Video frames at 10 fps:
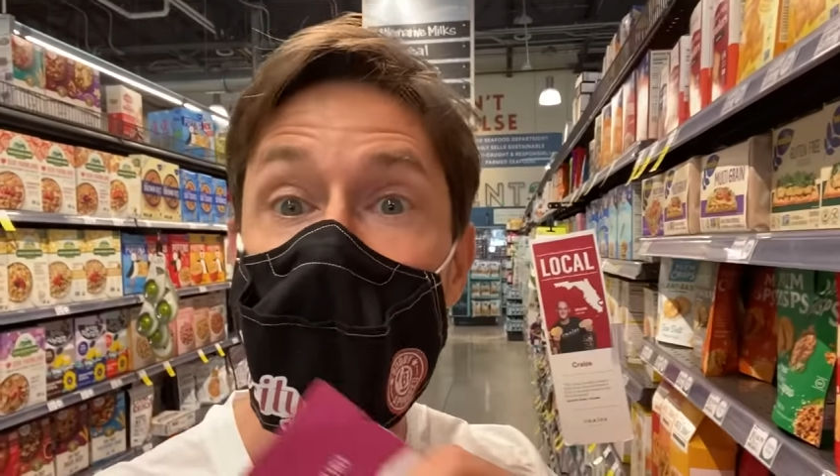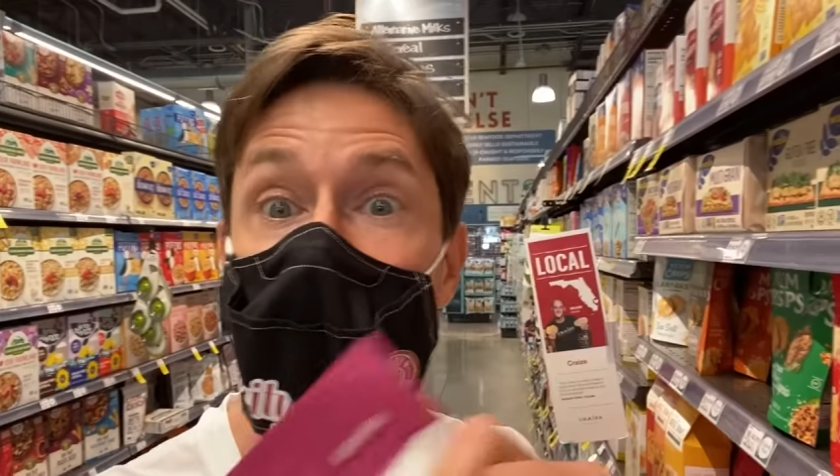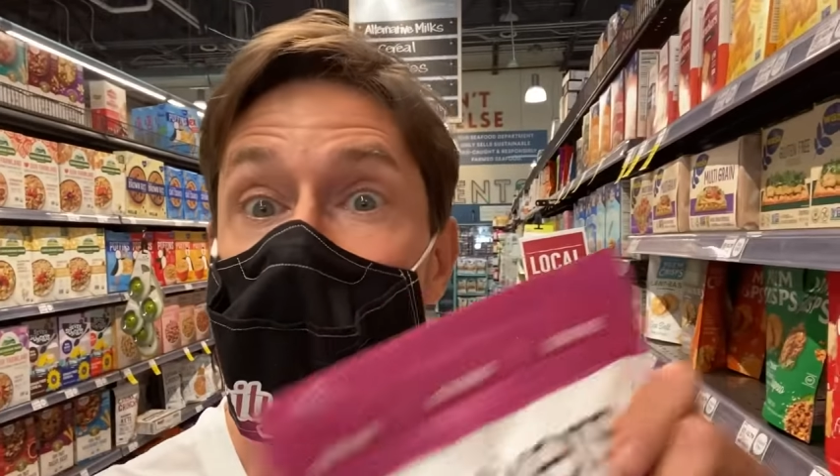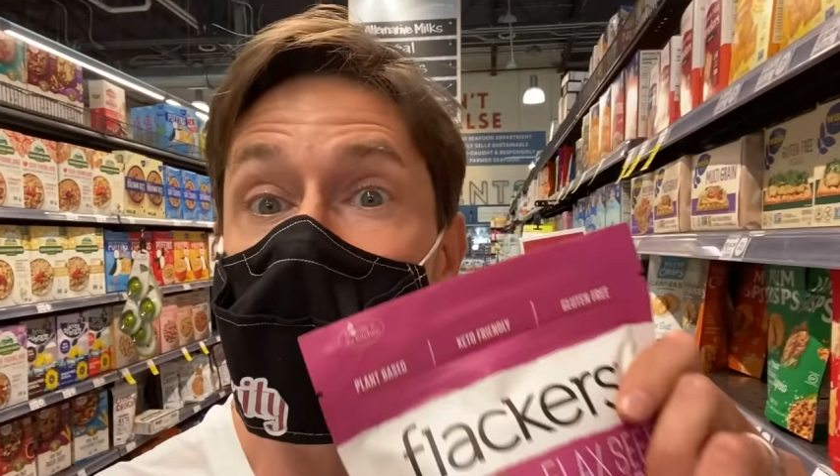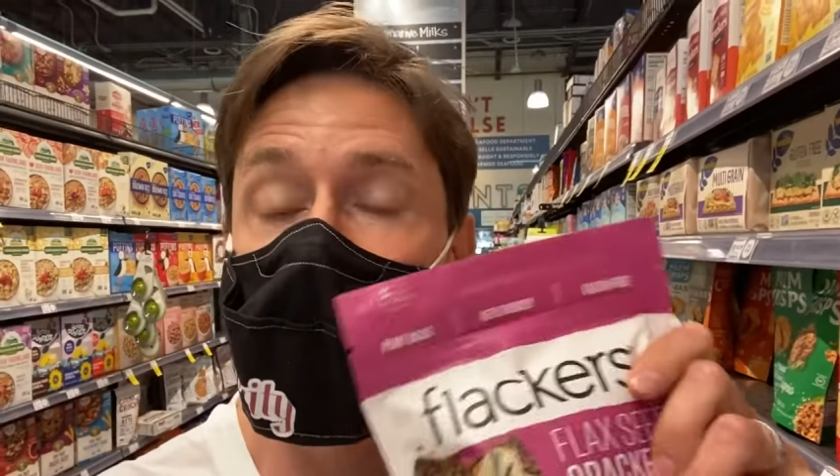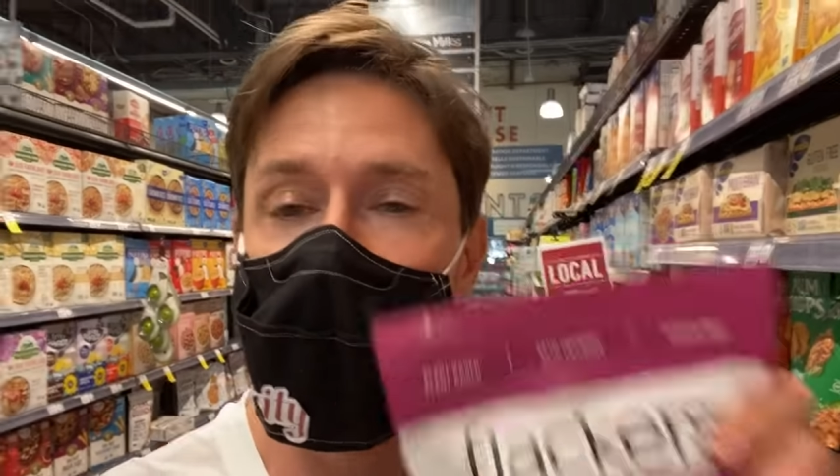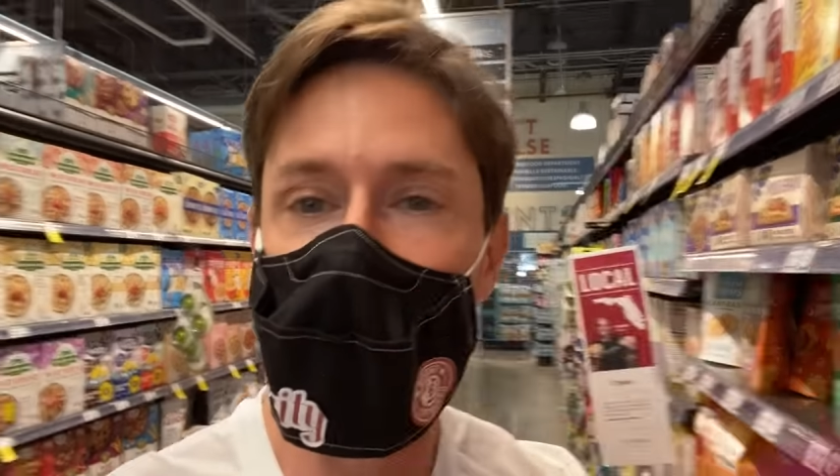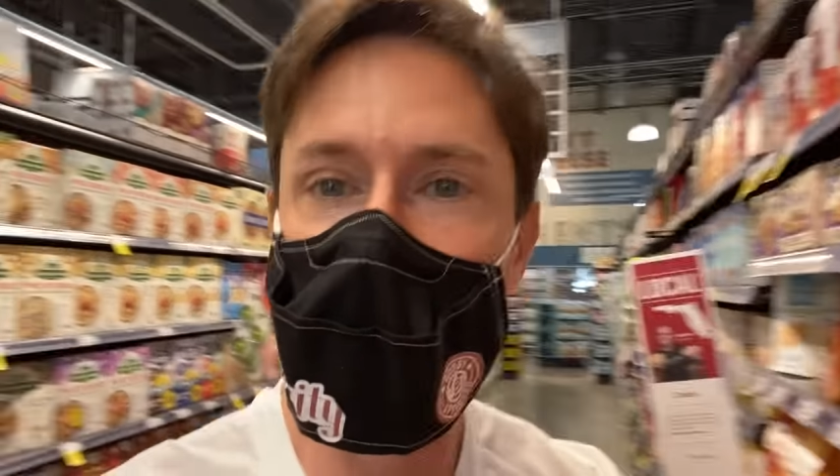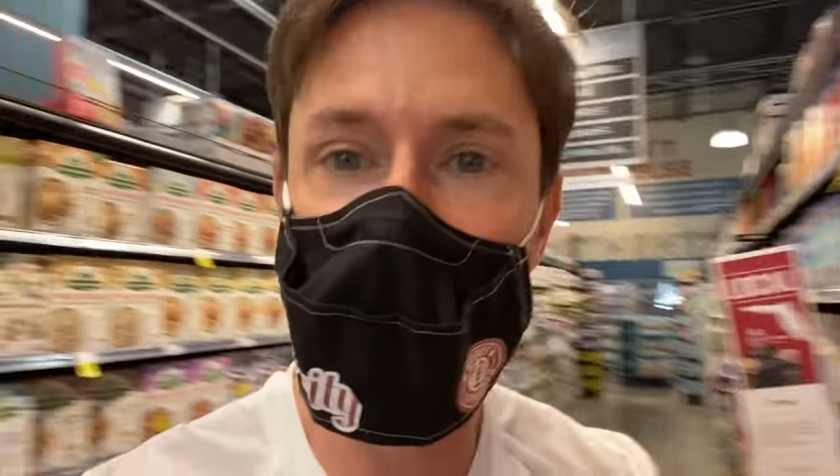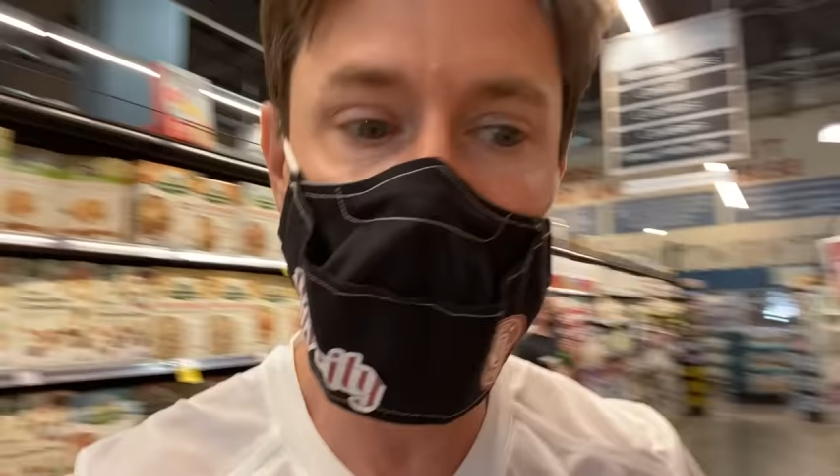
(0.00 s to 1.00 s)

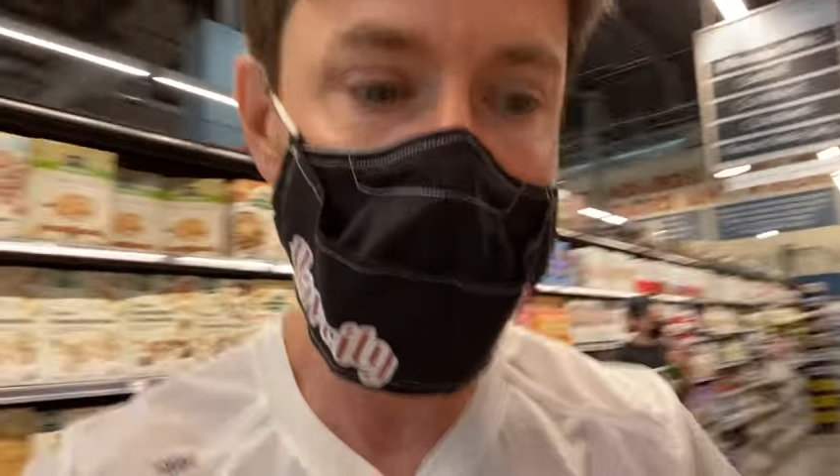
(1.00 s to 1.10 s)
Fantastic. It's a